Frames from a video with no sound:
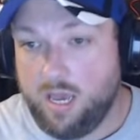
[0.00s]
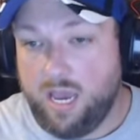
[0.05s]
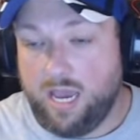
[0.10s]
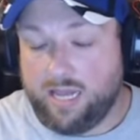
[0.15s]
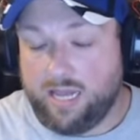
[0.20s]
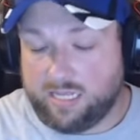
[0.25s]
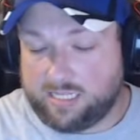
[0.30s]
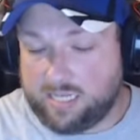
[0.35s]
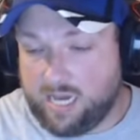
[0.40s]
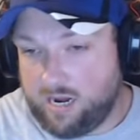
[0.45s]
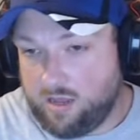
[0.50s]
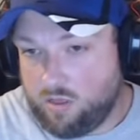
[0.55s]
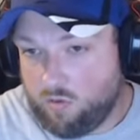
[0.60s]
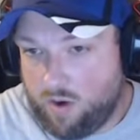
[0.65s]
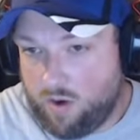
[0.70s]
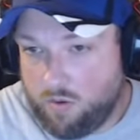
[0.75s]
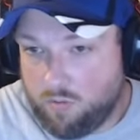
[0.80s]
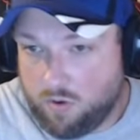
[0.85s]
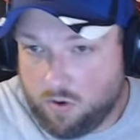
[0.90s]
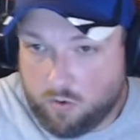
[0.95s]
And that's kind of the
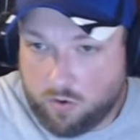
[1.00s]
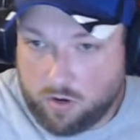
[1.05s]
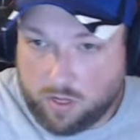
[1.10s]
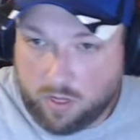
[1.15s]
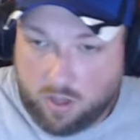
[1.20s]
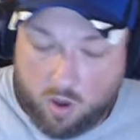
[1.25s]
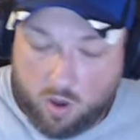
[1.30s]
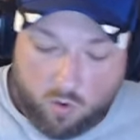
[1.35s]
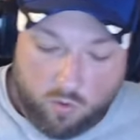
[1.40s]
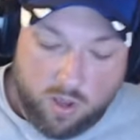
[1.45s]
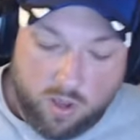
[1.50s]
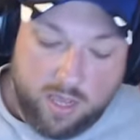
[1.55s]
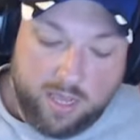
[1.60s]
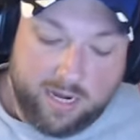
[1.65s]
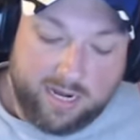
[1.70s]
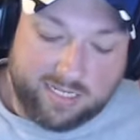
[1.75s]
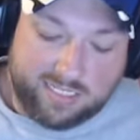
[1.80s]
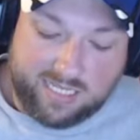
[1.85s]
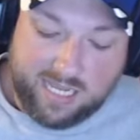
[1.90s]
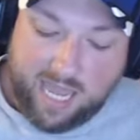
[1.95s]
route we were going to go.
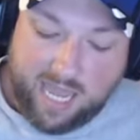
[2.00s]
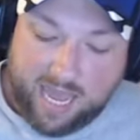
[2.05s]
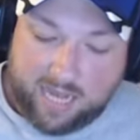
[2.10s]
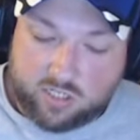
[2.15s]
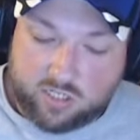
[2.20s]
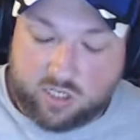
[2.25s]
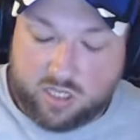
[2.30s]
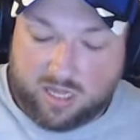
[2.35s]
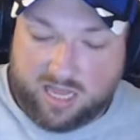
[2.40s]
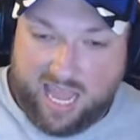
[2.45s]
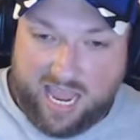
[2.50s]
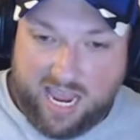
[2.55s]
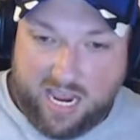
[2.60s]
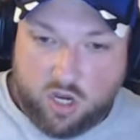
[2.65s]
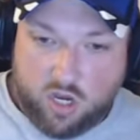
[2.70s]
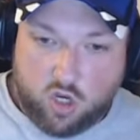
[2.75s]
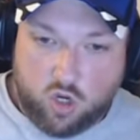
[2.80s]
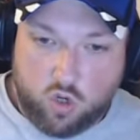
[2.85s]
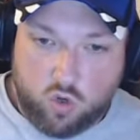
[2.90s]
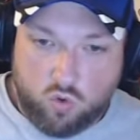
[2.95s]
Now, Zcash,
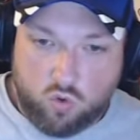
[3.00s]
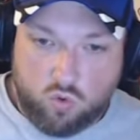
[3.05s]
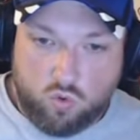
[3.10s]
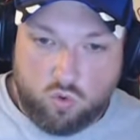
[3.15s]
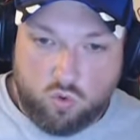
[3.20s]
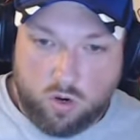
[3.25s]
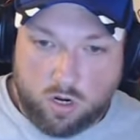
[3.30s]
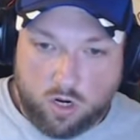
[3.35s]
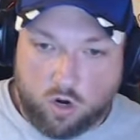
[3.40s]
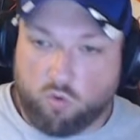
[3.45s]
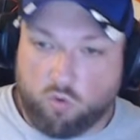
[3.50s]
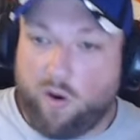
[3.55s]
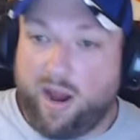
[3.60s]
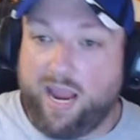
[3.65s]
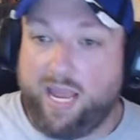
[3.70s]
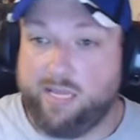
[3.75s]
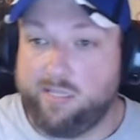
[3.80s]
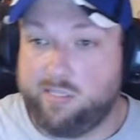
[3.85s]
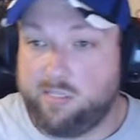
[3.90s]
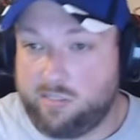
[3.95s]
they do
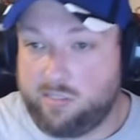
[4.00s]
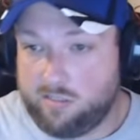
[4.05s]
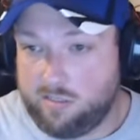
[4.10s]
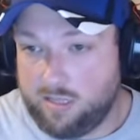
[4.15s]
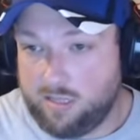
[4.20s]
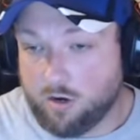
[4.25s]
grants.